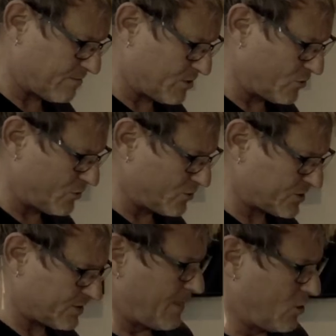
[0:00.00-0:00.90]

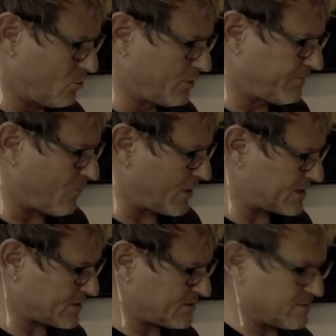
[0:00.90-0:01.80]
blues, you would
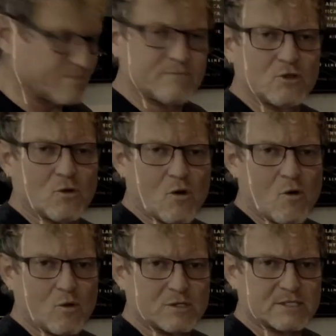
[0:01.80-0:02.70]
voice your
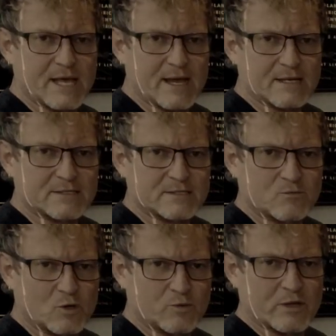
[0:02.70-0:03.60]
chords as
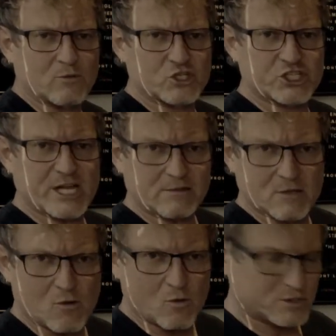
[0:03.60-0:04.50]
what we call shell
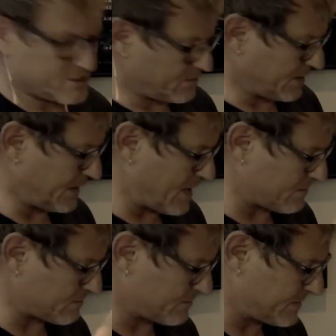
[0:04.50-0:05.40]
chords. And
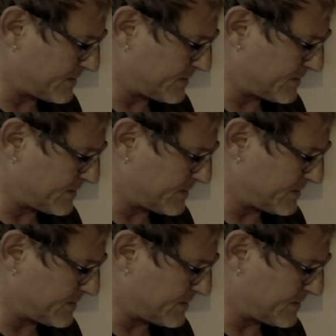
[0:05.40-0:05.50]
I'll